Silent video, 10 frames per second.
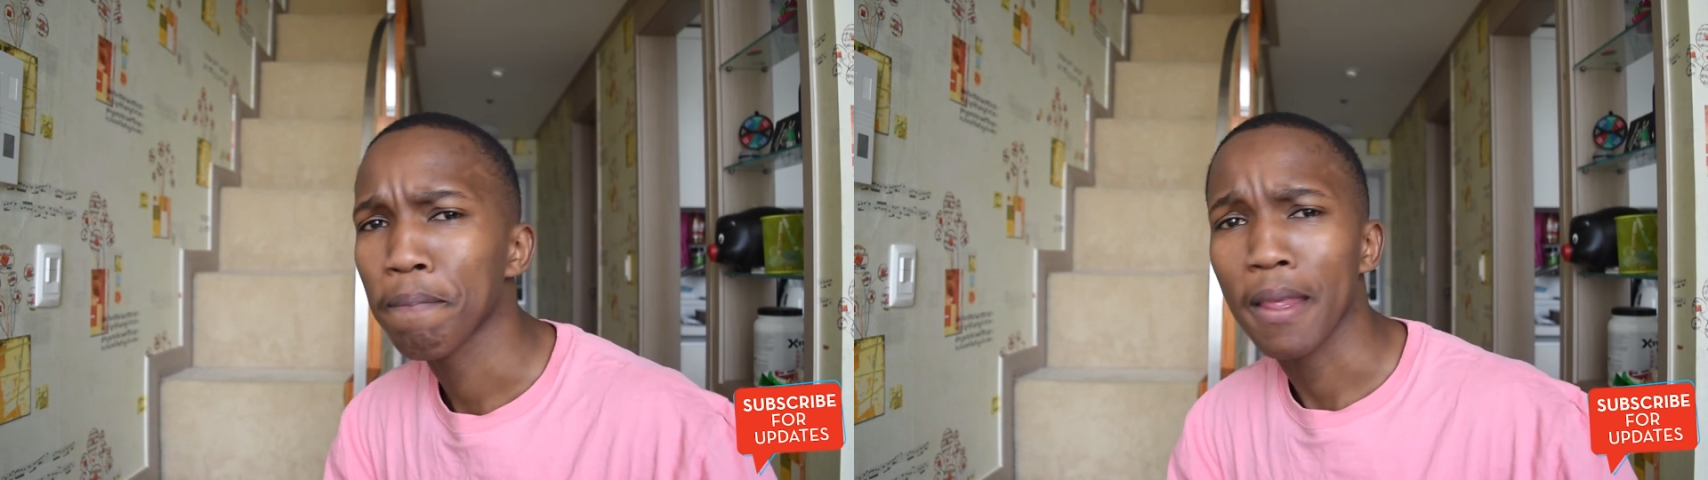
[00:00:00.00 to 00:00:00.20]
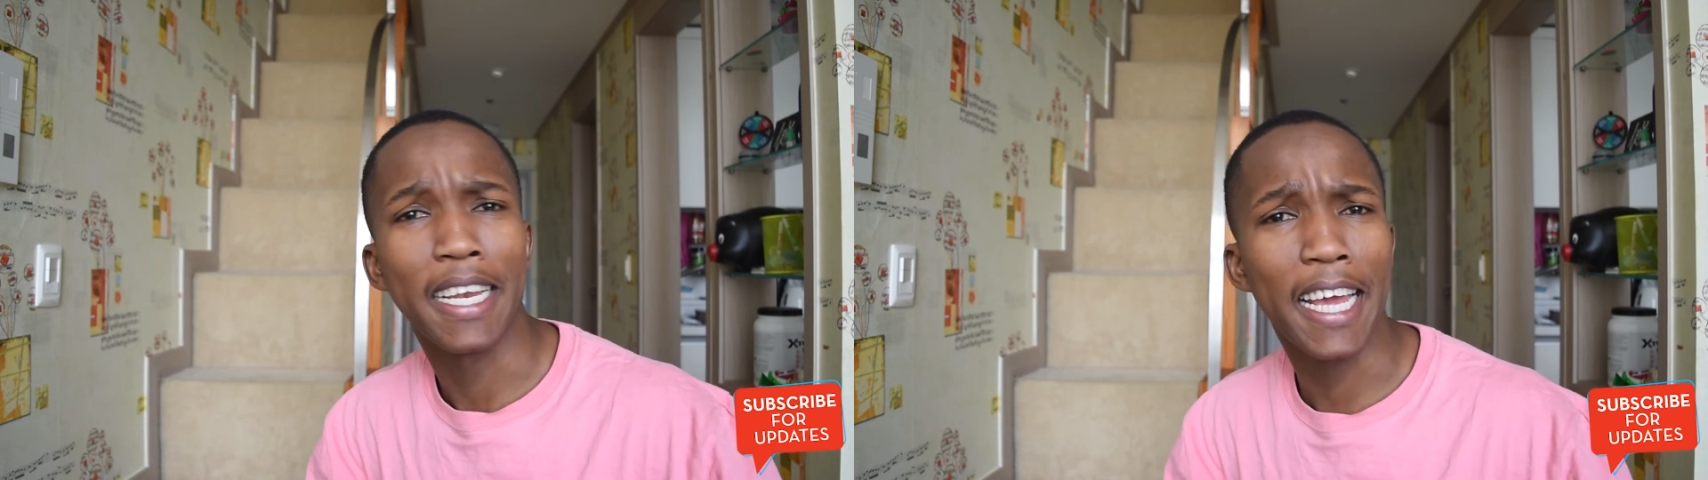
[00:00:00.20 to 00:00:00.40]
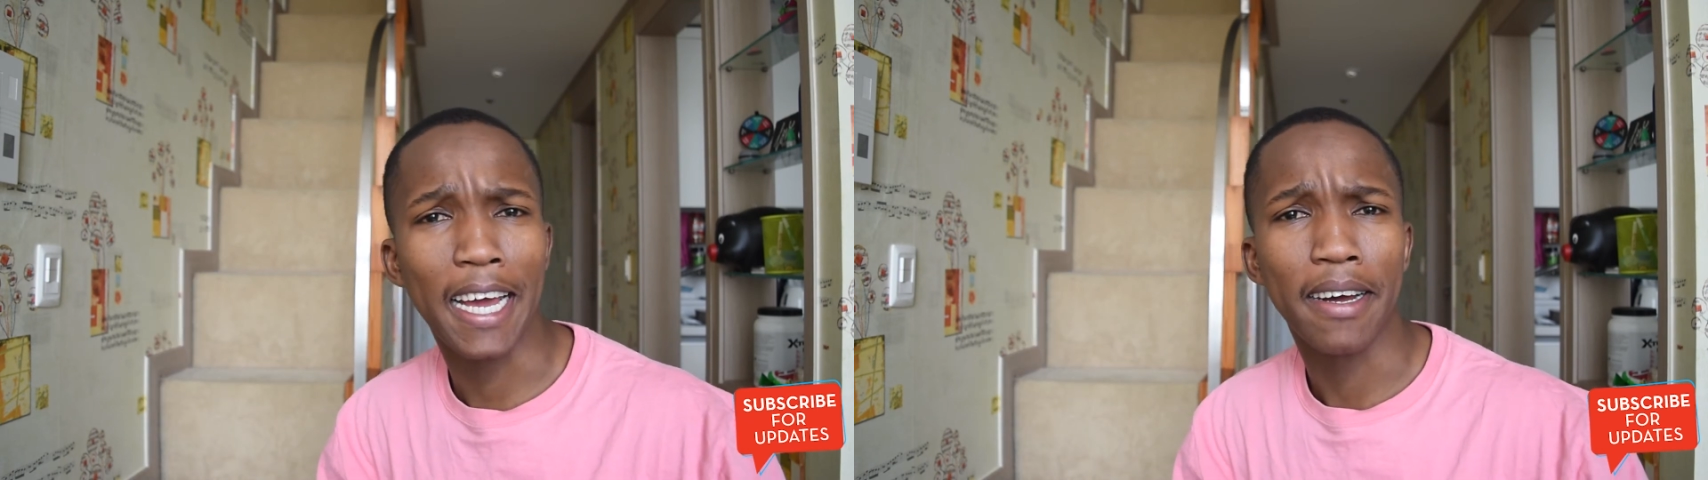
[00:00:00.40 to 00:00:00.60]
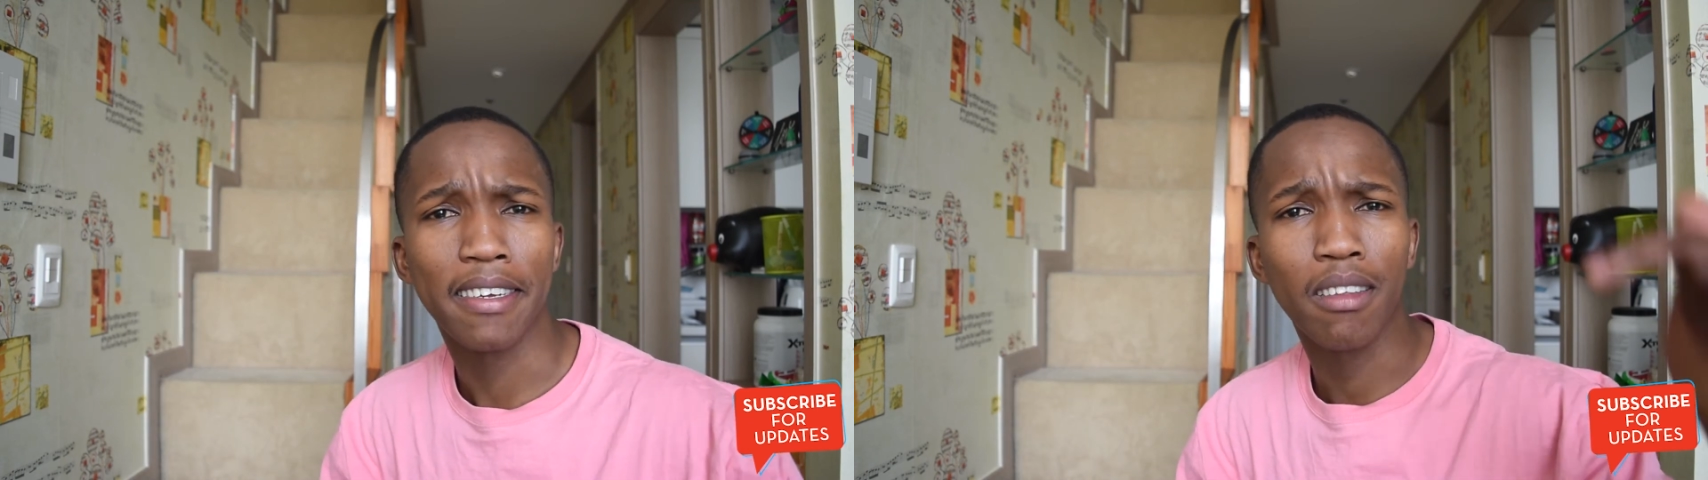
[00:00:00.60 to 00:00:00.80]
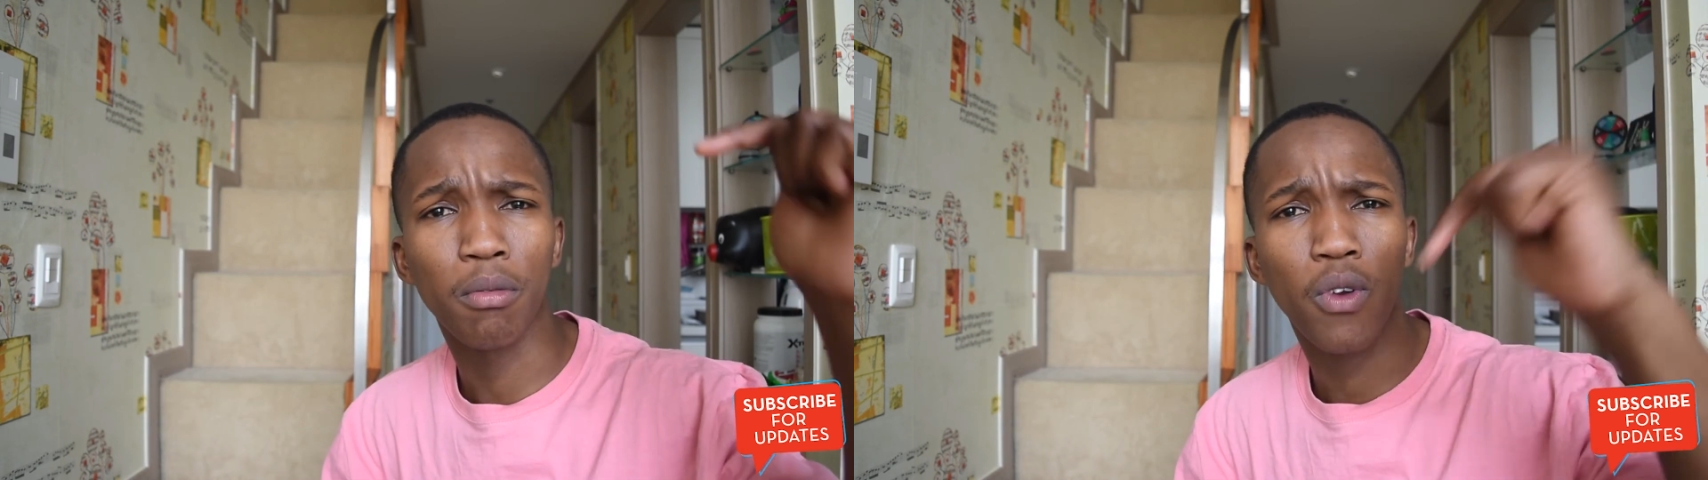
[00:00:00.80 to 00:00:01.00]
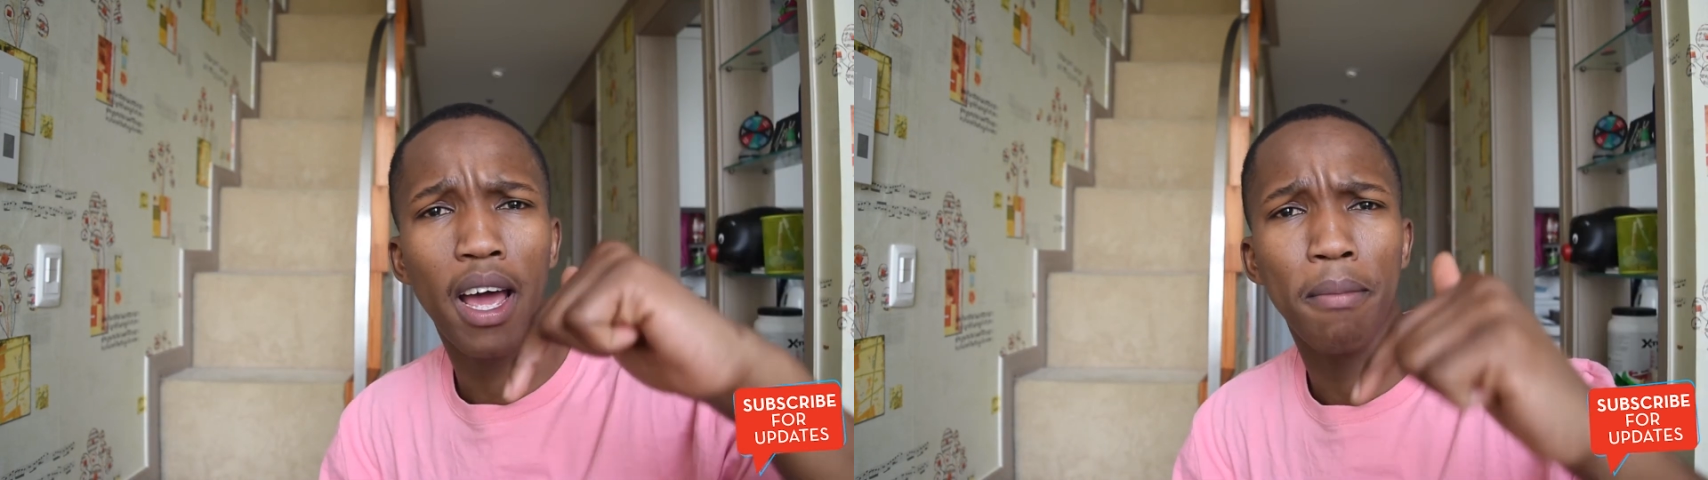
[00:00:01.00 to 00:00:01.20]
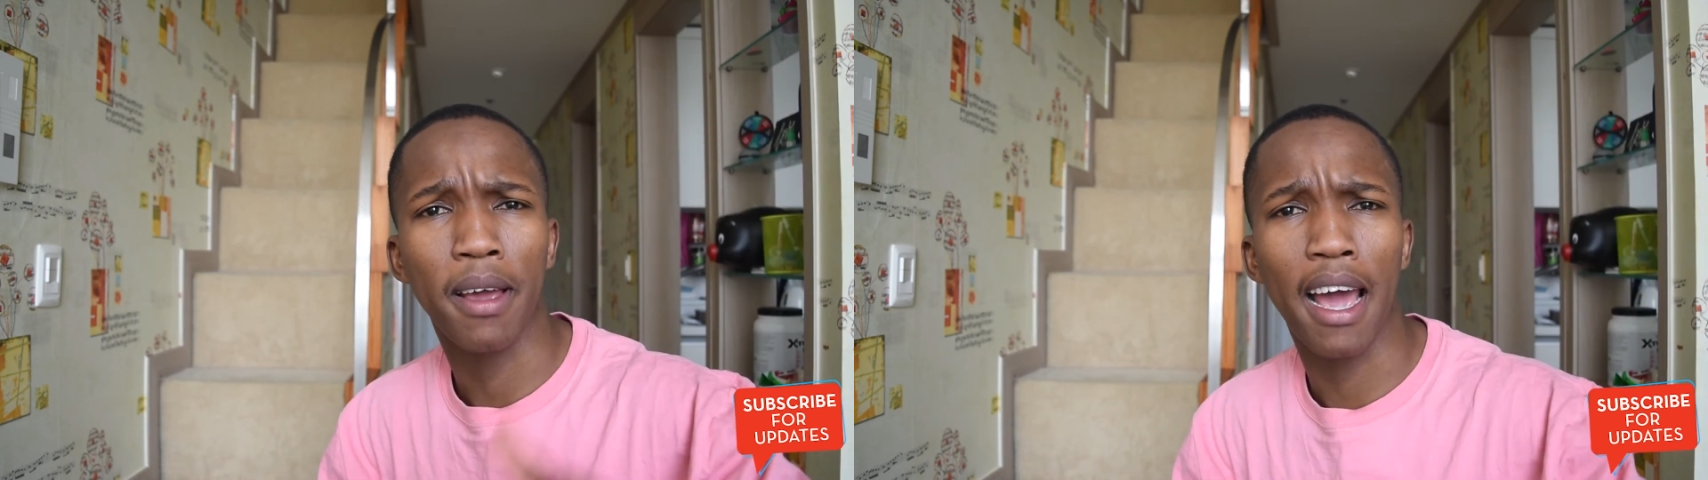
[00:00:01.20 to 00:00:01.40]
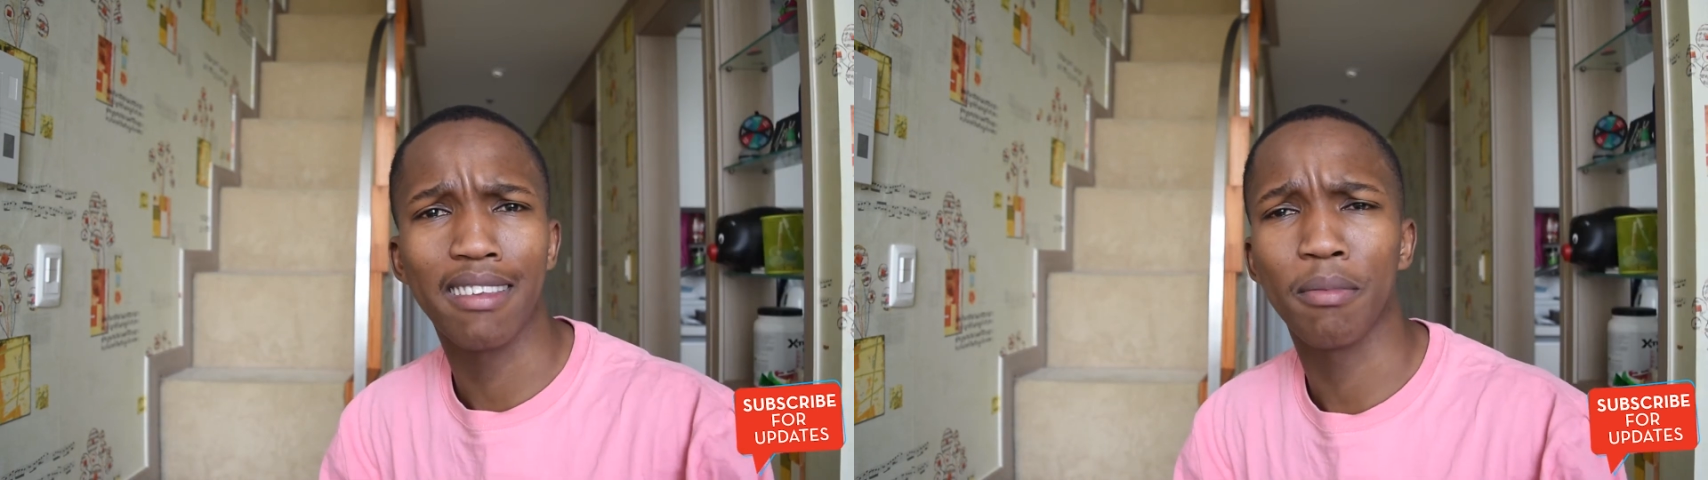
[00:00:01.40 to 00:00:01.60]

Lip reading: And yeah, subscribe, guys.